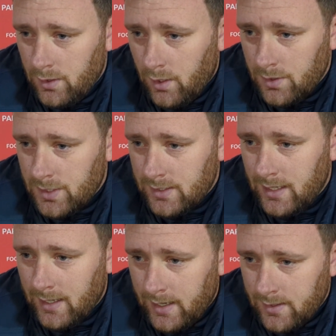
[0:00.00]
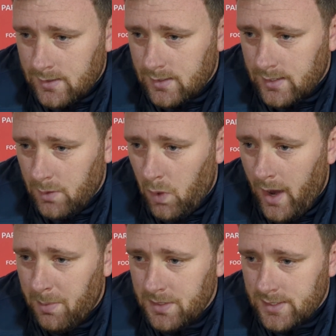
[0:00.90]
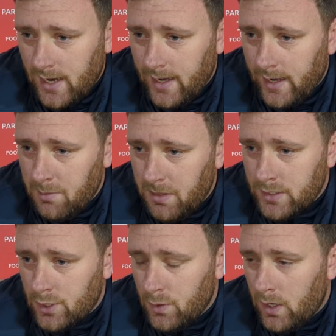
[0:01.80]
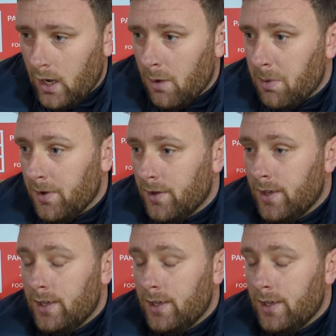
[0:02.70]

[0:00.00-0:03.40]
you know to dig in to see what happened Saturday, be two 0 up and